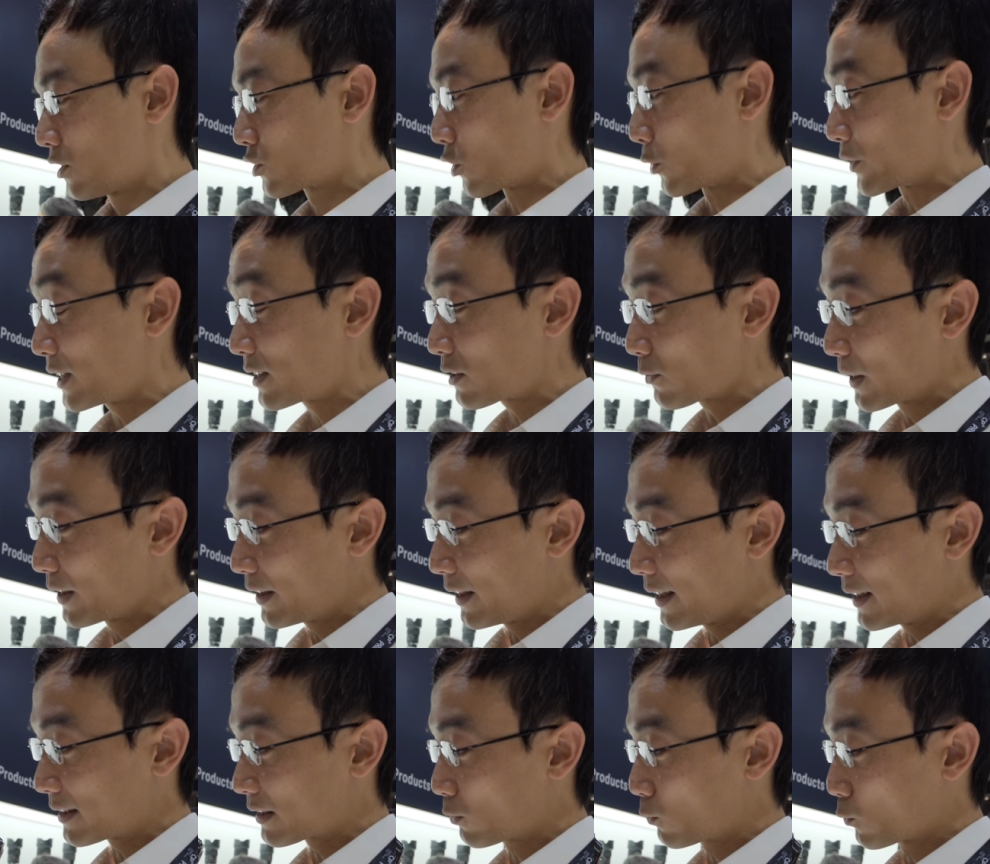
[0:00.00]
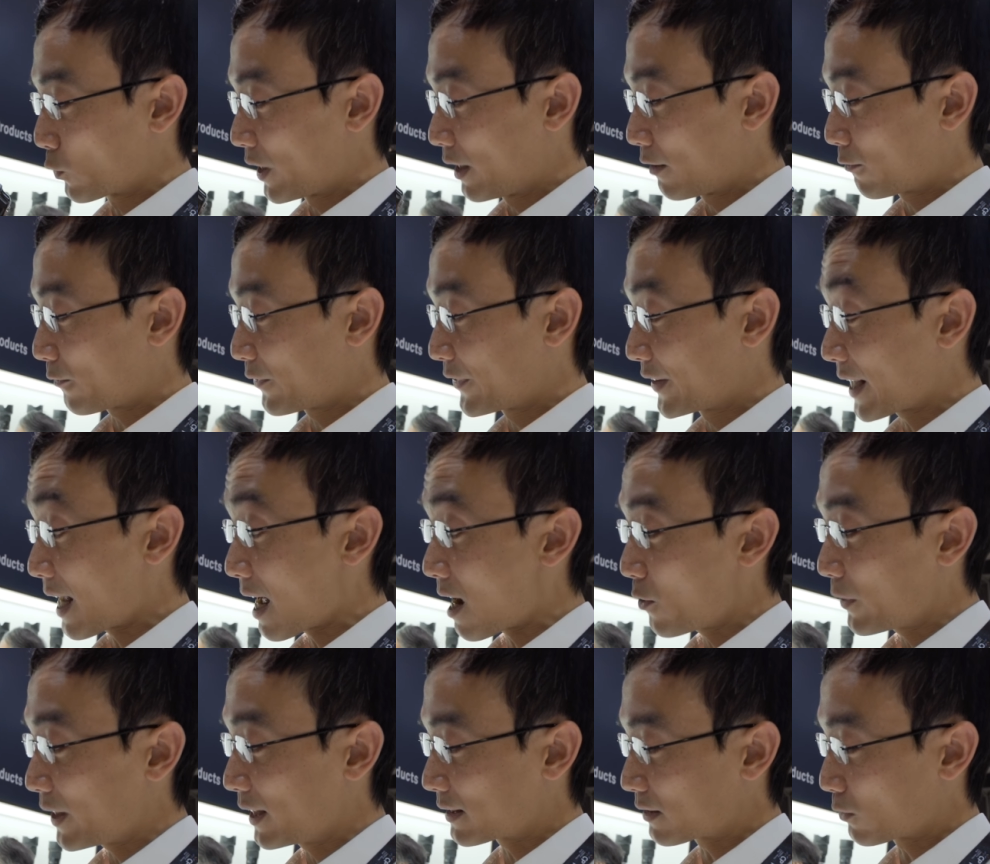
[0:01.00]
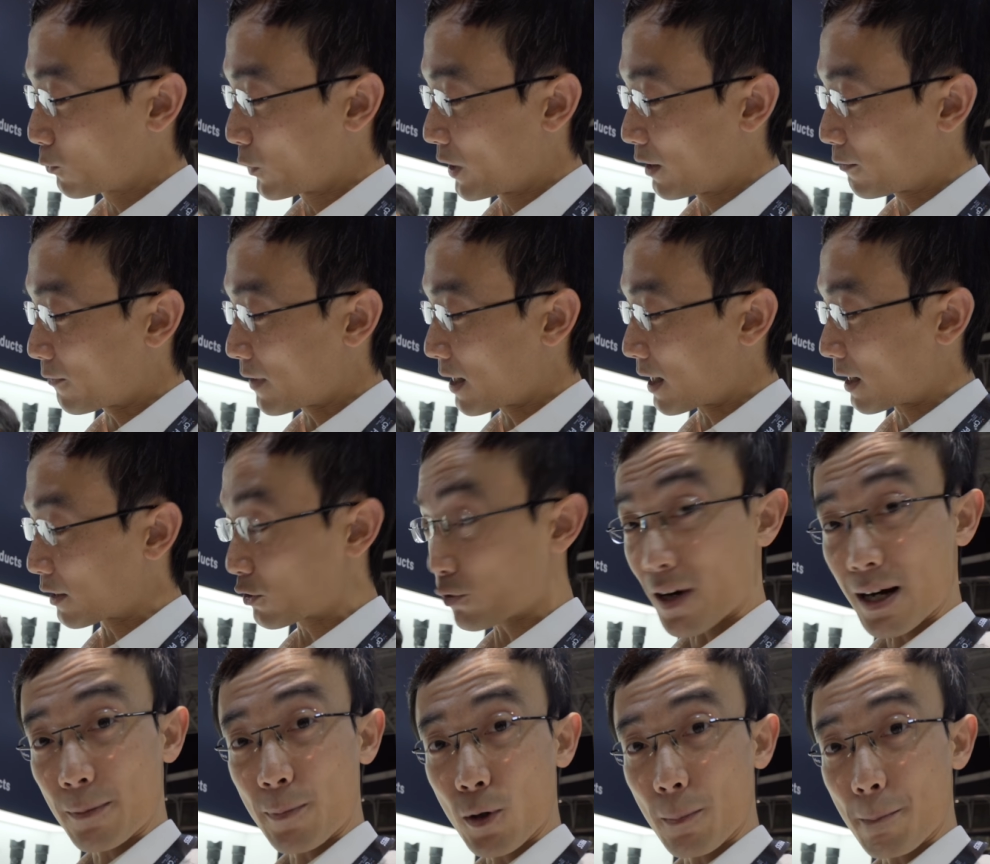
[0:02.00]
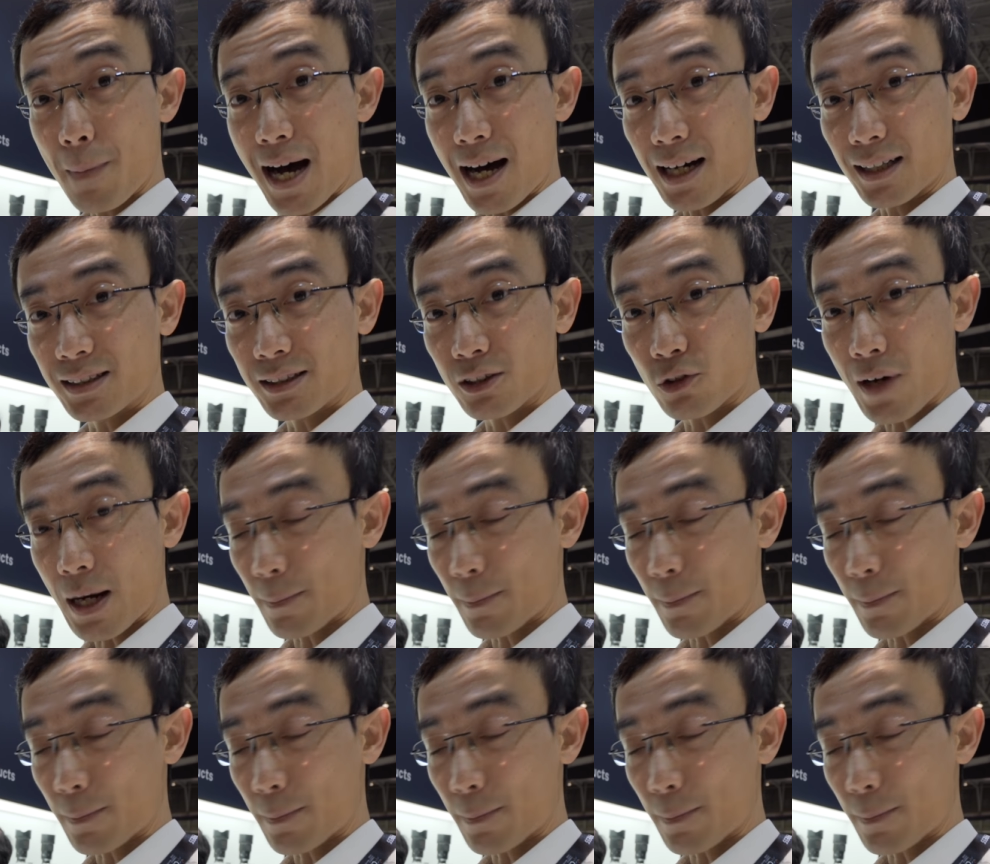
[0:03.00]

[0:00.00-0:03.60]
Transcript: So this one is with, now it's with tripod mount